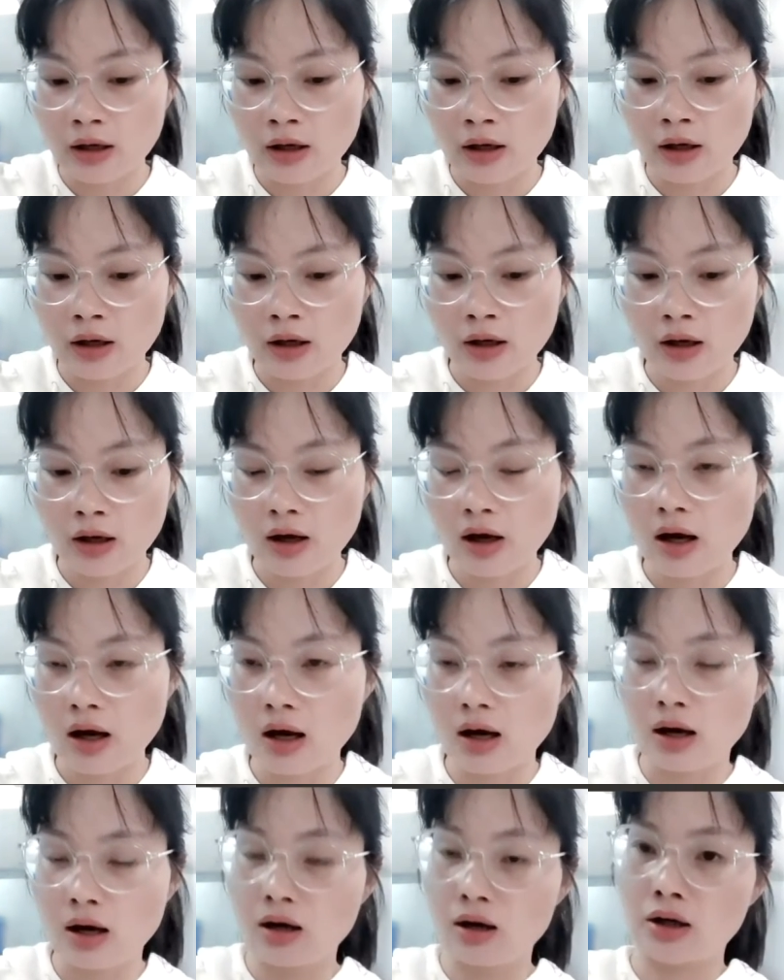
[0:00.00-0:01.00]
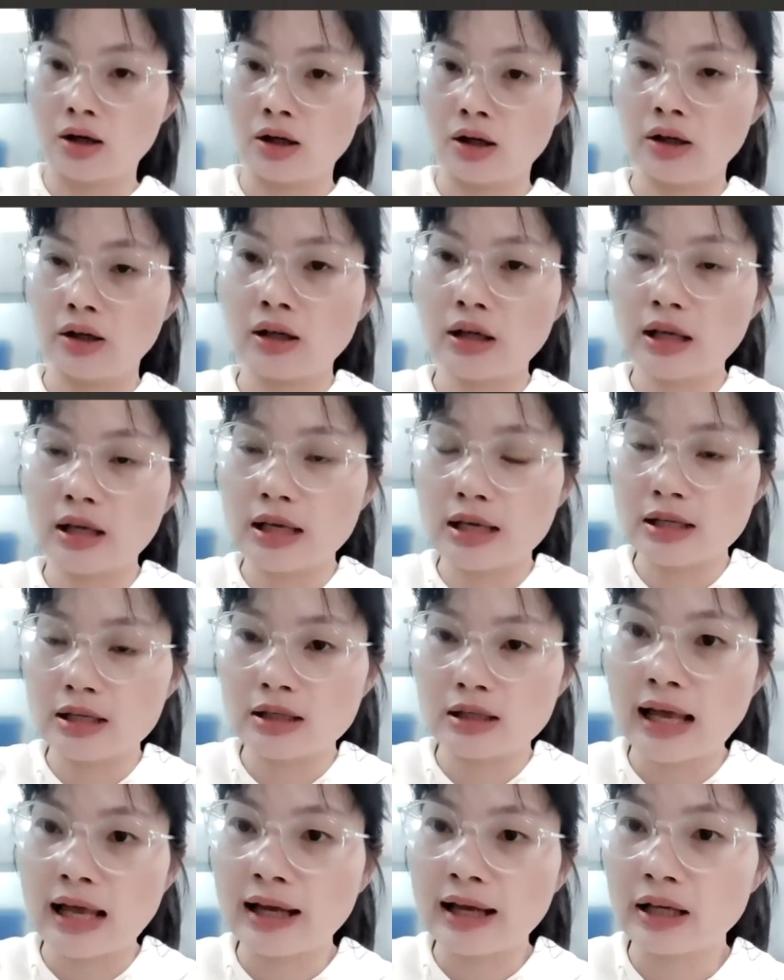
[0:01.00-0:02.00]
is like used
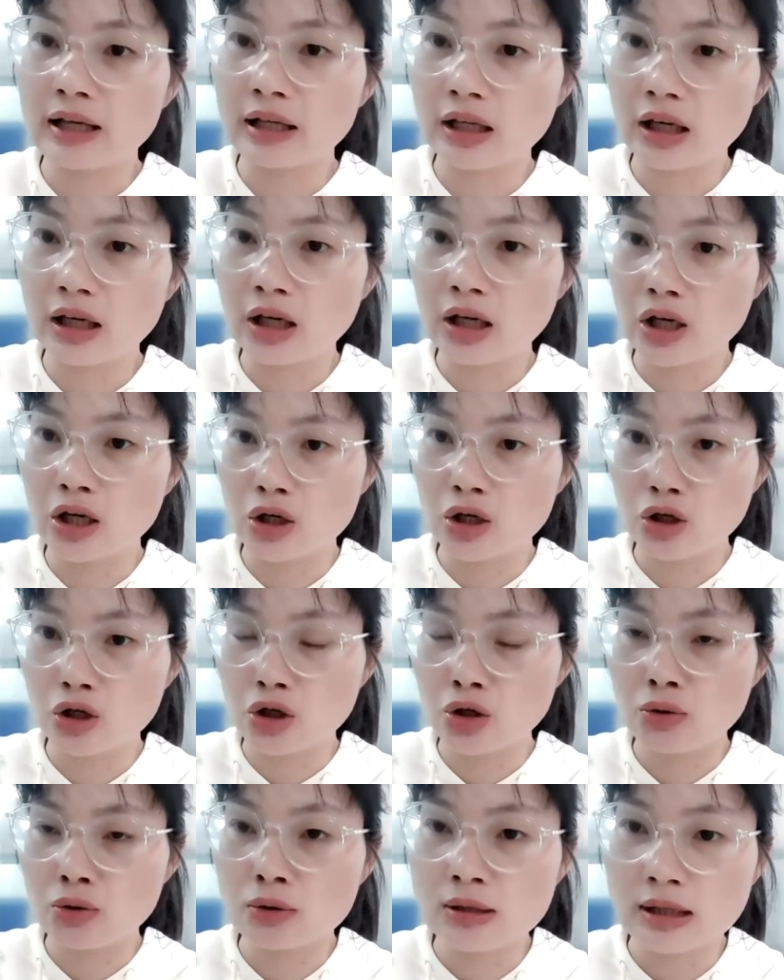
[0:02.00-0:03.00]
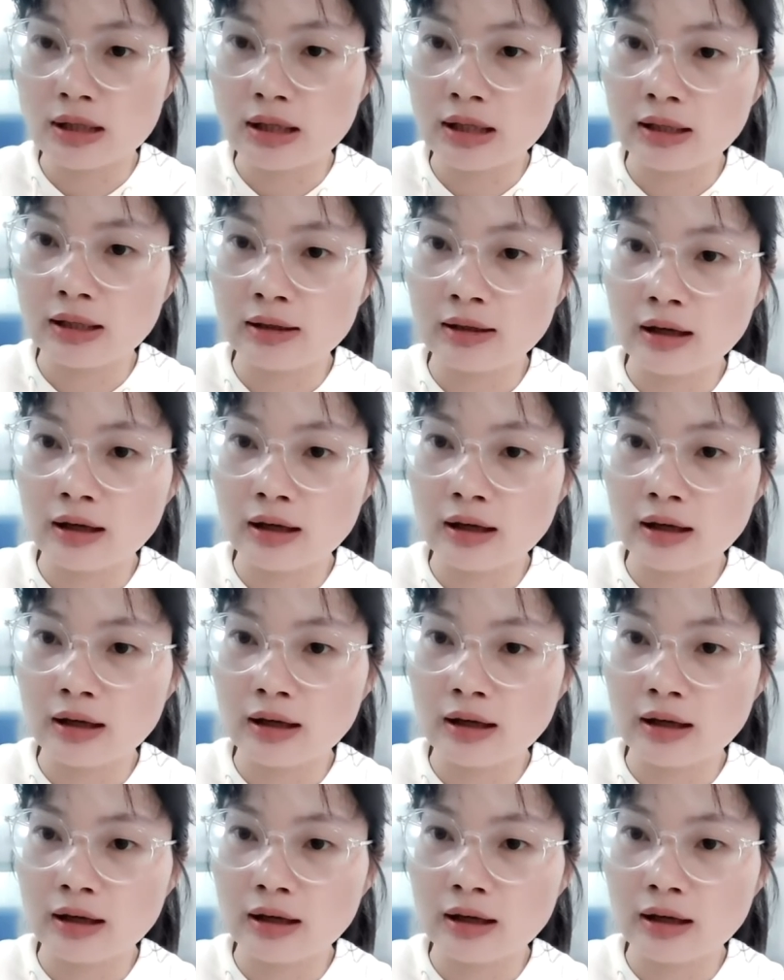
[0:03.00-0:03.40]
in shop,